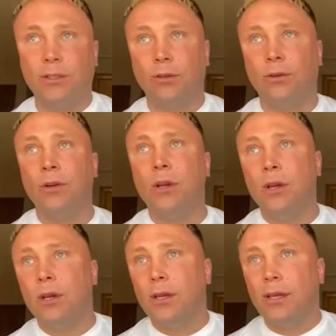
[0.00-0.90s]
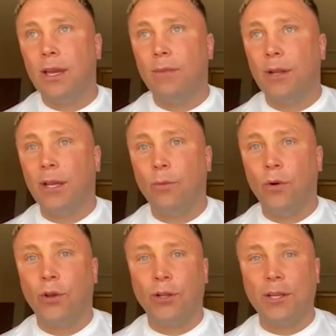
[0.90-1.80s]
So yeah, but it can
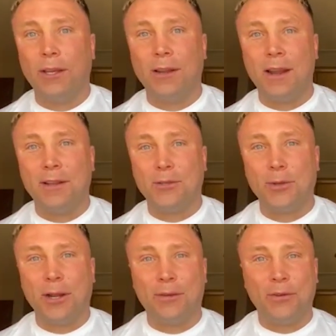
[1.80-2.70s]
work on the other hand as well.